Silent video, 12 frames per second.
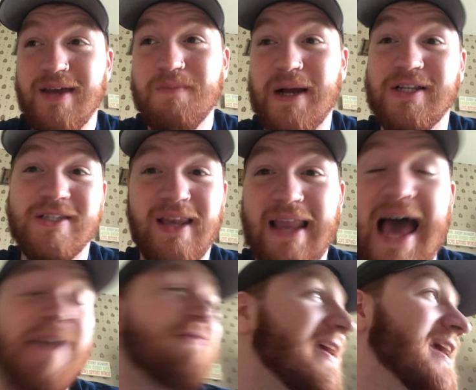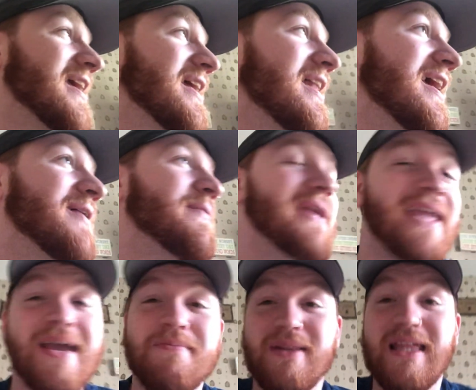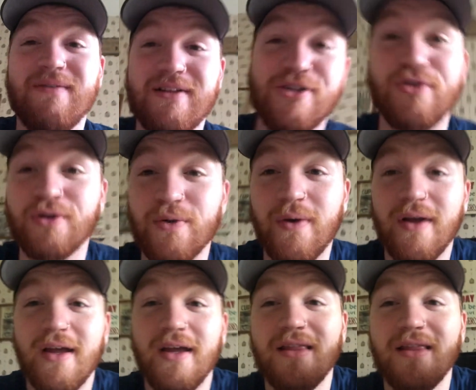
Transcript: by just laughing. Like, we can't believe it's true.